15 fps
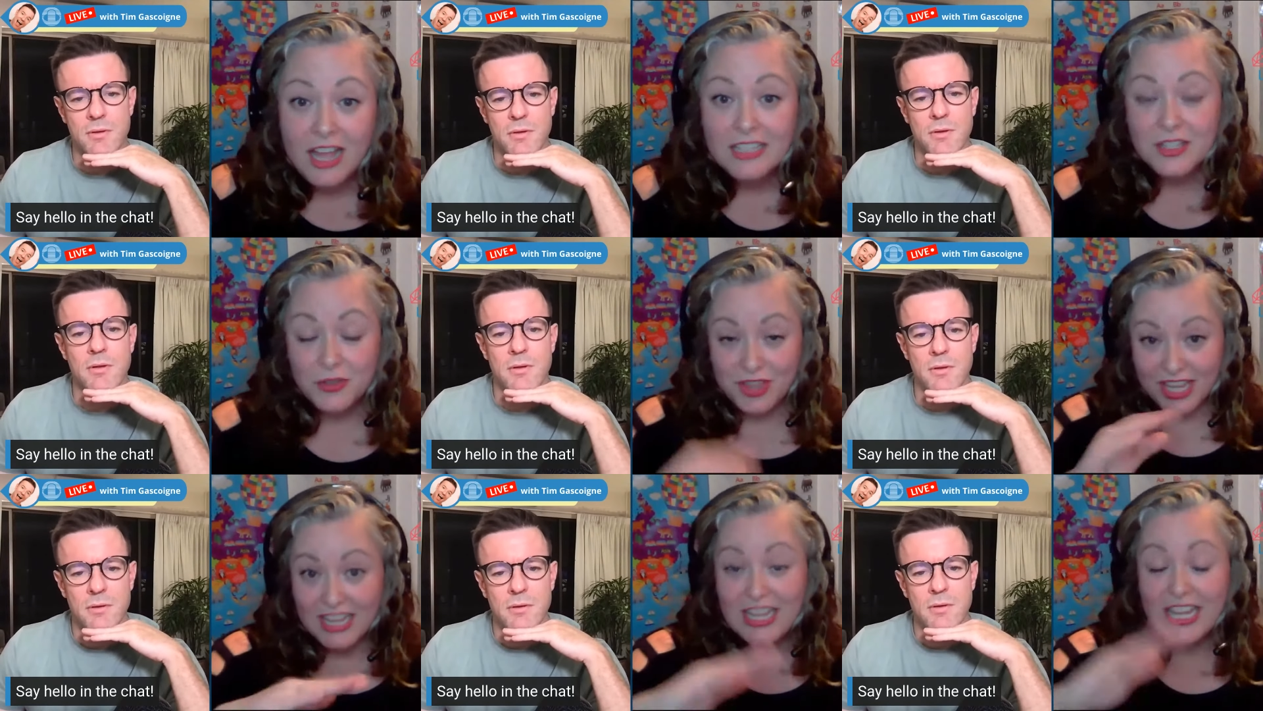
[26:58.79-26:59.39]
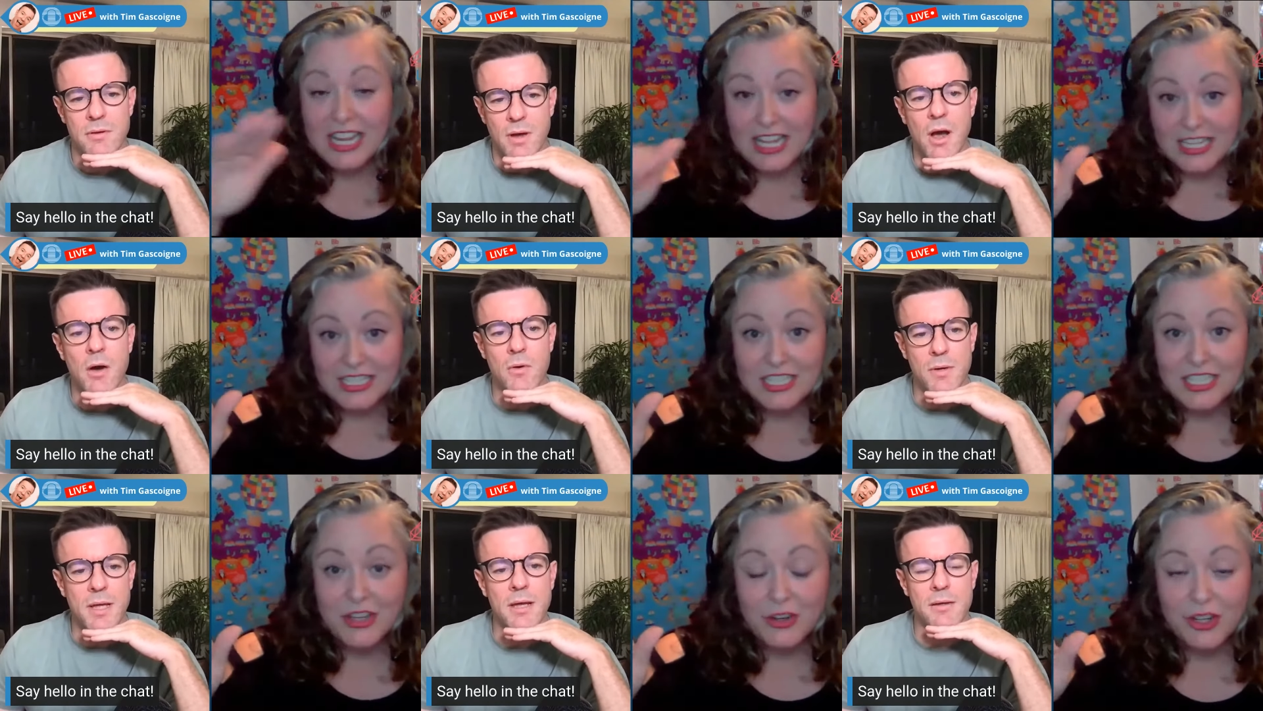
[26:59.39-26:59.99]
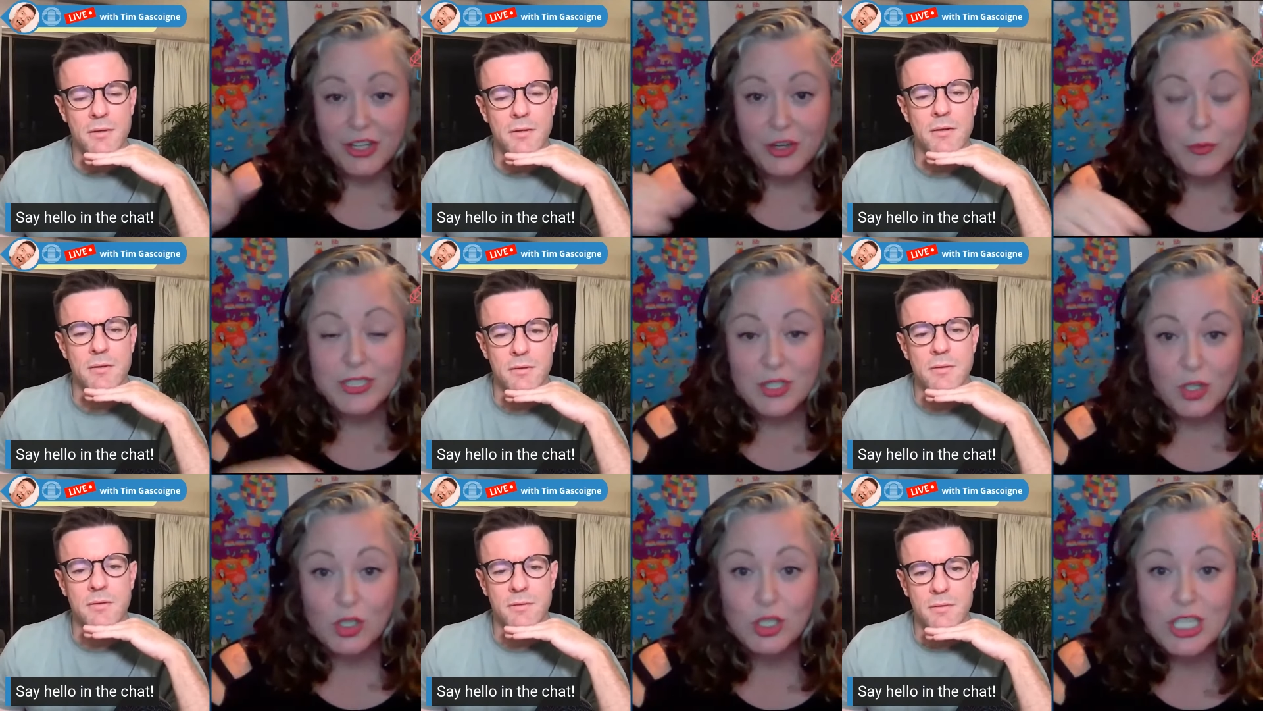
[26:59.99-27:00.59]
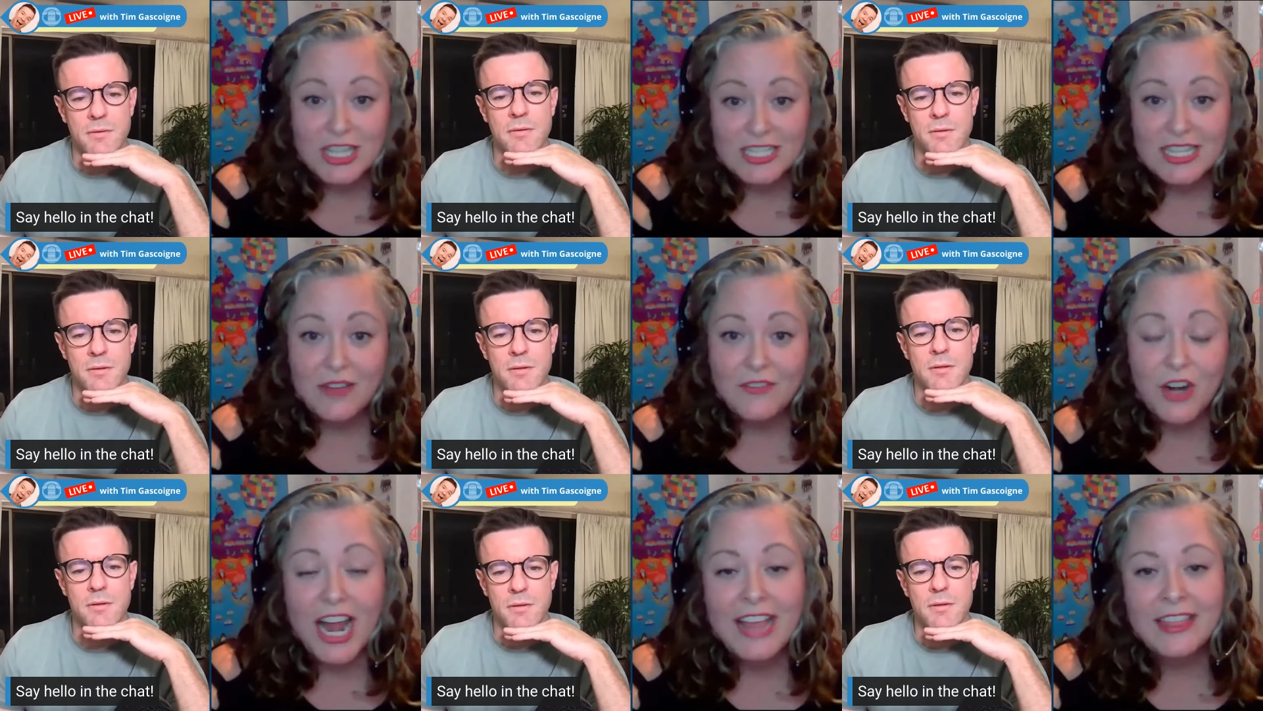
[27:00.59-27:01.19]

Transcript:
Speaker 1: So they link oh, it okay. to your, your, result to the CEFR,